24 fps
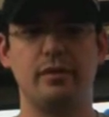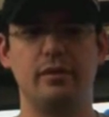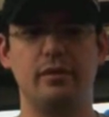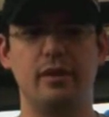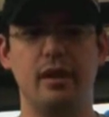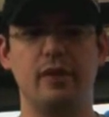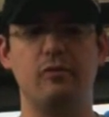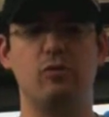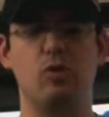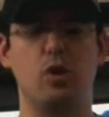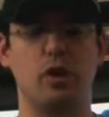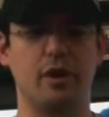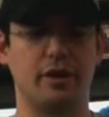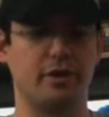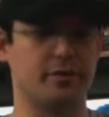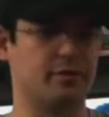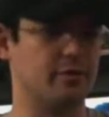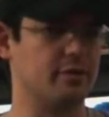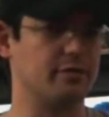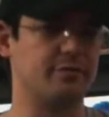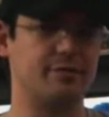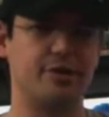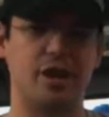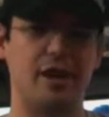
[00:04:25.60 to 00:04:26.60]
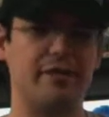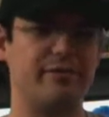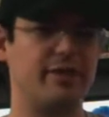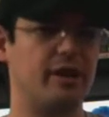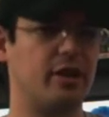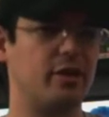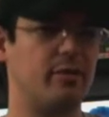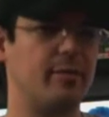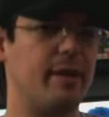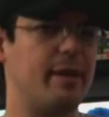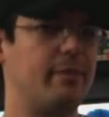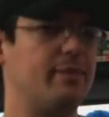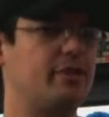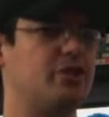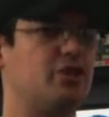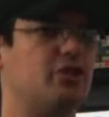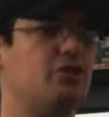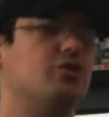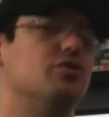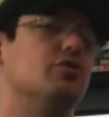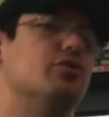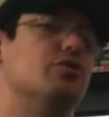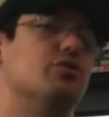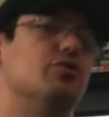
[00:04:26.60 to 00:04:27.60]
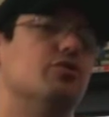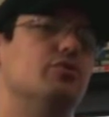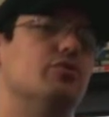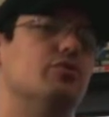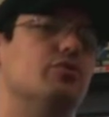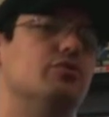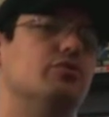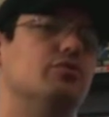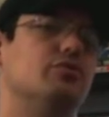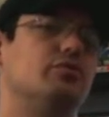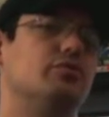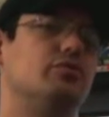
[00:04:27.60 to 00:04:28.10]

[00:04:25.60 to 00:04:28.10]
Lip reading: working through. So I figure maybe two